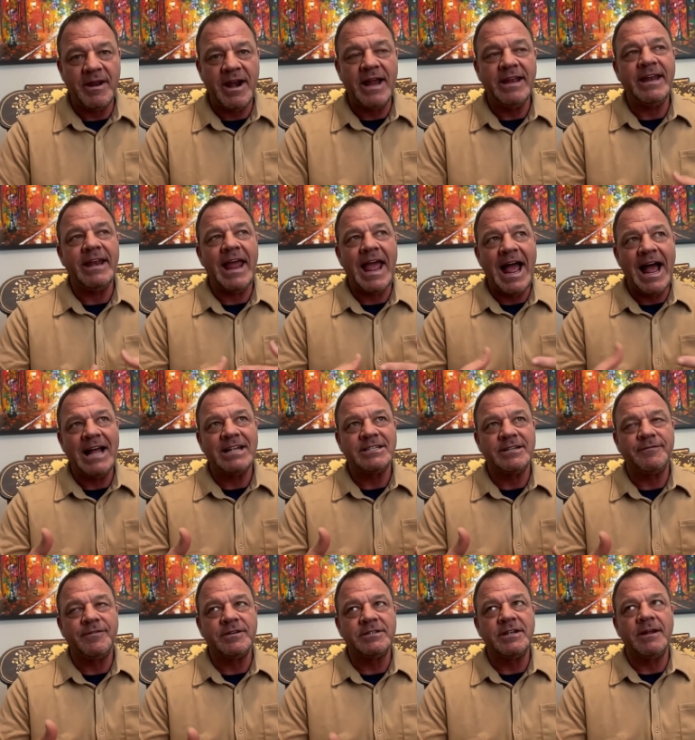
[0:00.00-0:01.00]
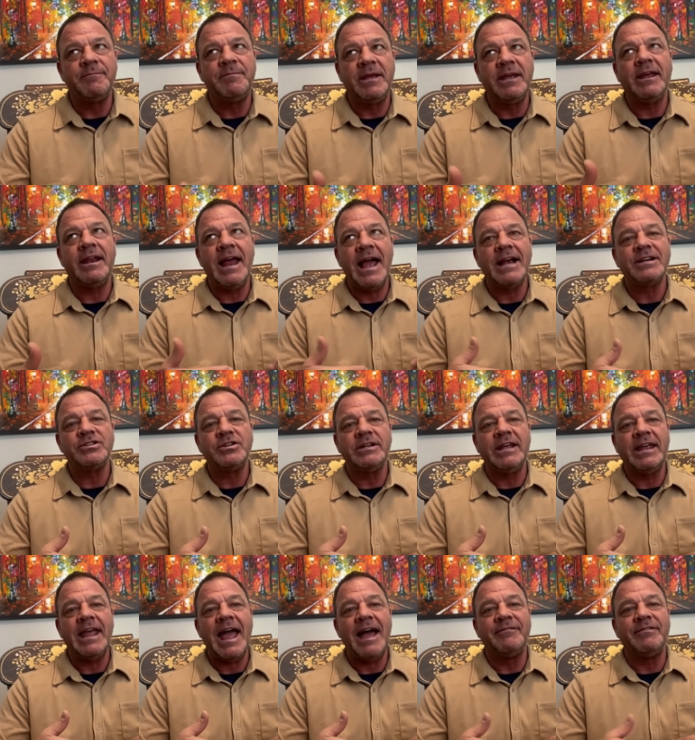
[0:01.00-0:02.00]
that I can ask for something and
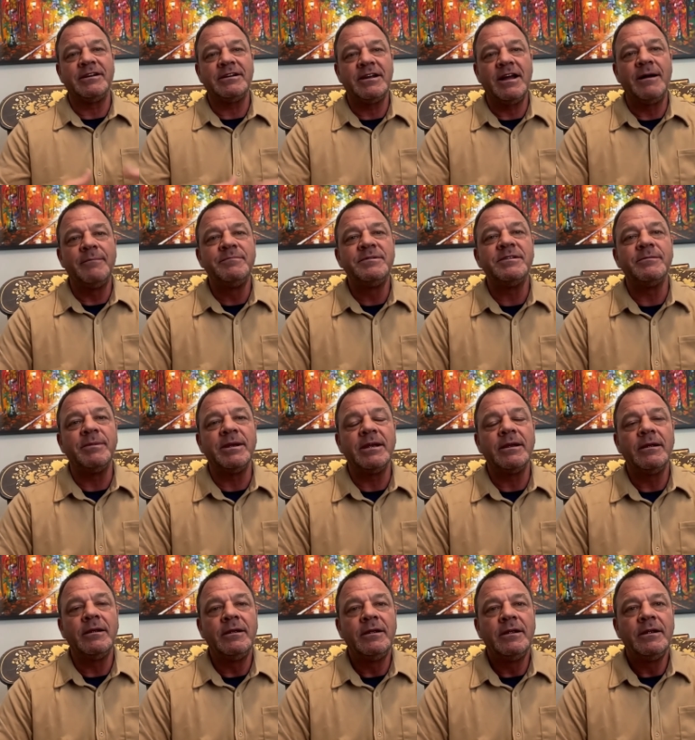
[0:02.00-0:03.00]
actually have it come to me.